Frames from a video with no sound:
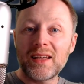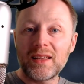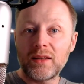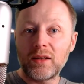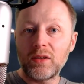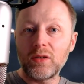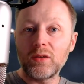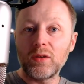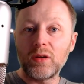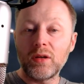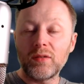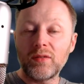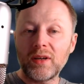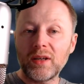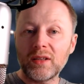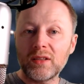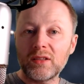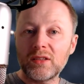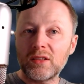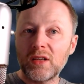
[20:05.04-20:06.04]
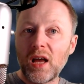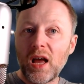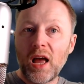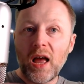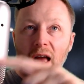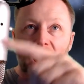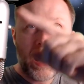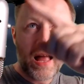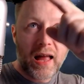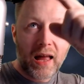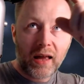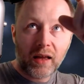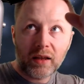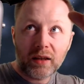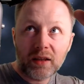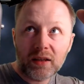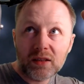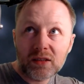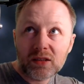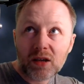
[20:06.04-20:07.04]
side of the universe,
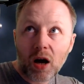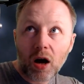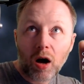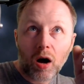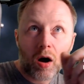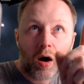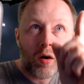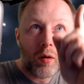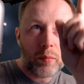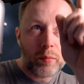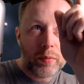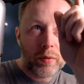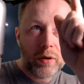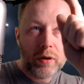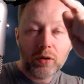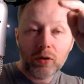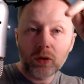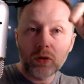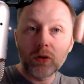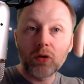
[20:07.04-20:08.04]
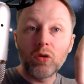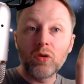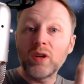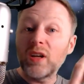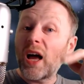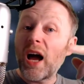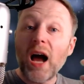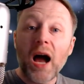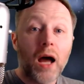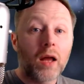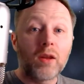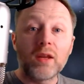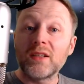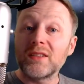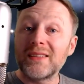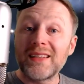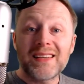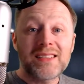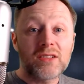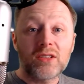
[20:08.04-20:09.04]
aliens up, down, and
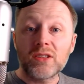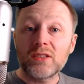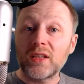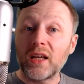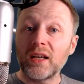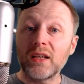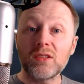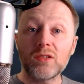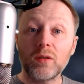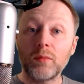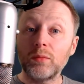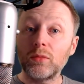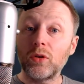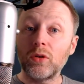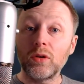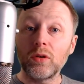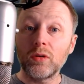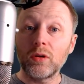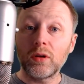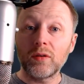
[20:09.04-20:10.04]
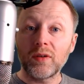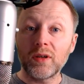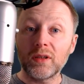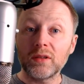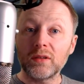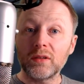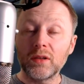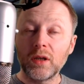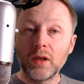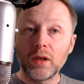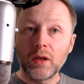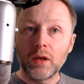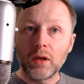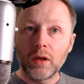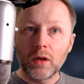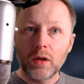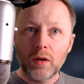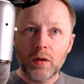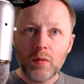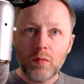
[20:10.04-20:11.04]
there's no such thing as up and down the universe,
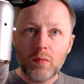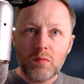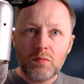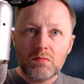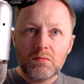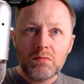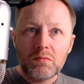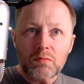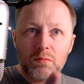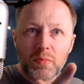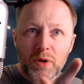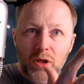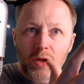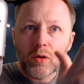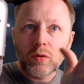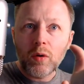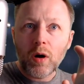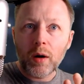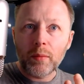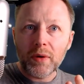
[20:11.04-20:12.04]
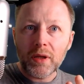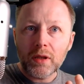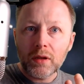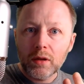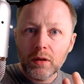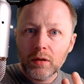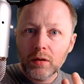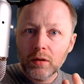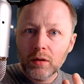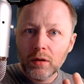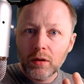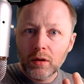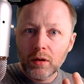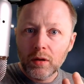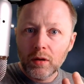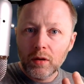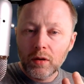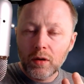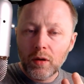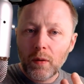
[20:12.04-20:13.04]
but you know what I mean,
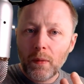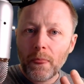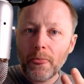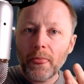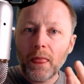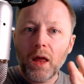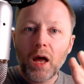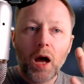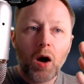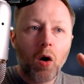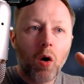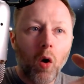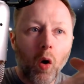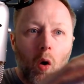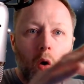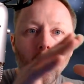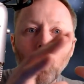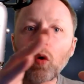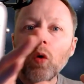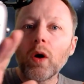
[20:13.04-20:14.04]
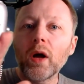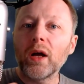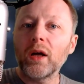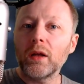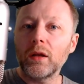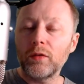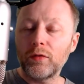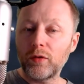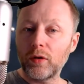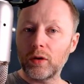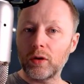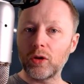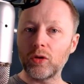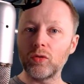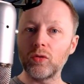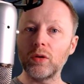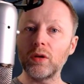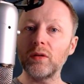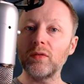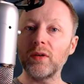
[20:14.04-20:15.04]
all over the
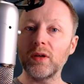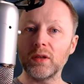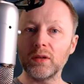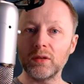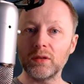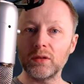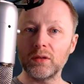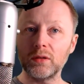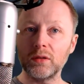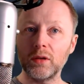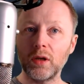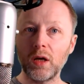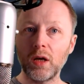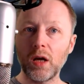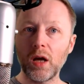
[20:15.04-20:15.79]
fucking universe,